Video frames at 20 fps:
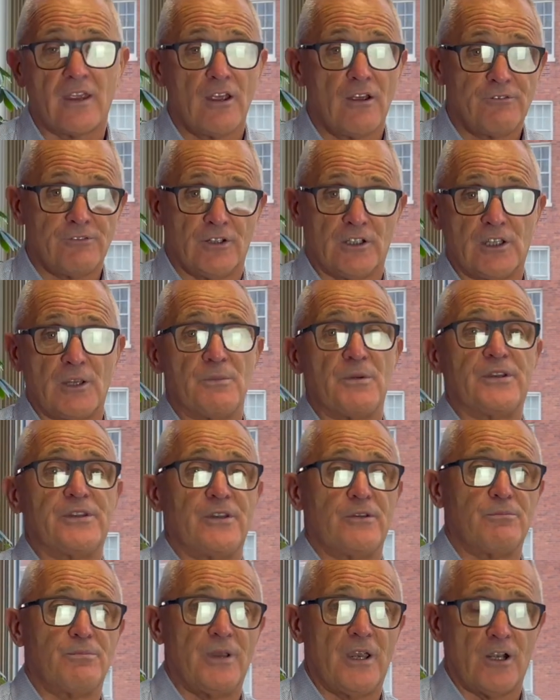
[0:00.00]
for
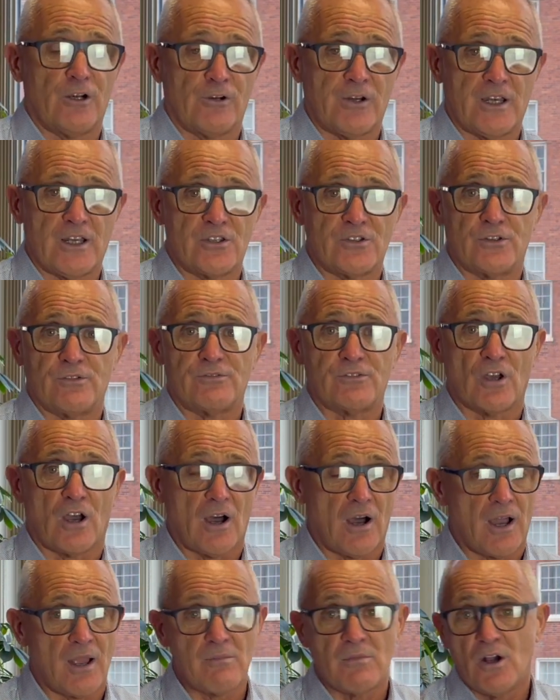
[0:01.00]
limited periods of
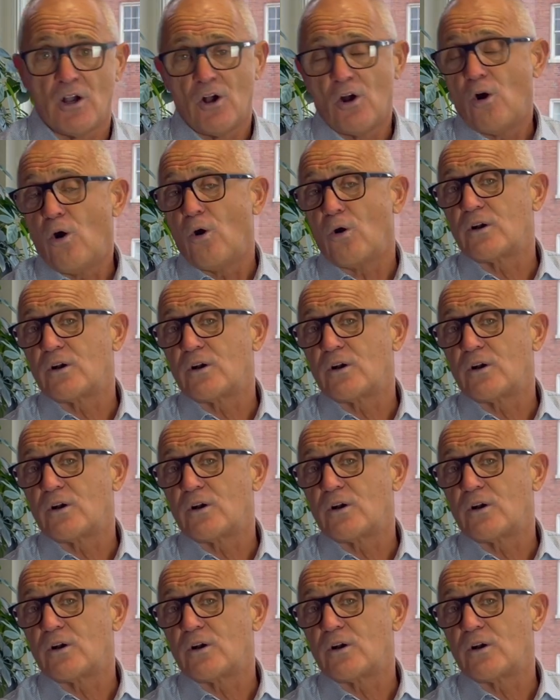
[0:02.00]
time or